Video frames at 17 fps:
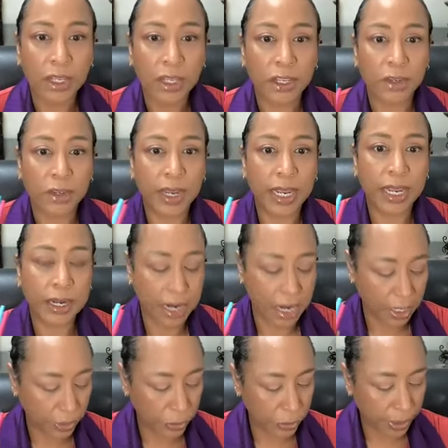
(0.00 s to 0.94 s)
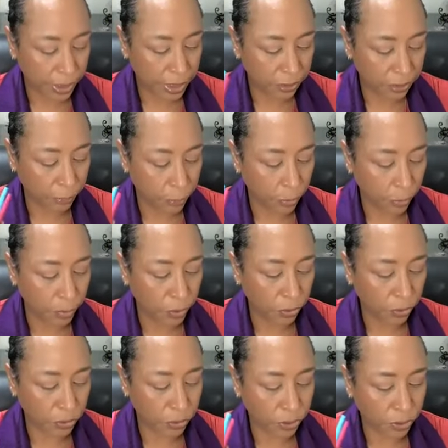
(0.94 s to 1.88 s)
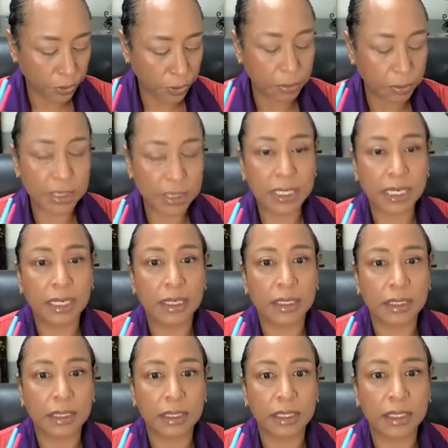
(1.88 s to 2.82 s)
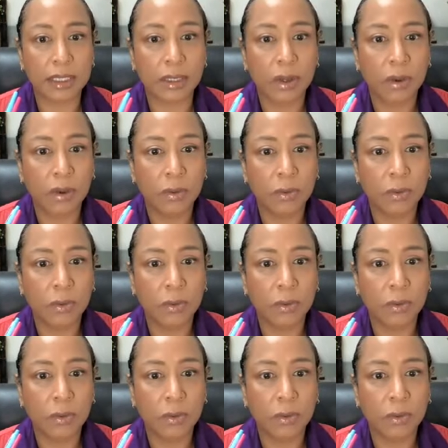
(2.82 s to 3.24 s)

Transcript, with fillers: you cannot transform your circumstances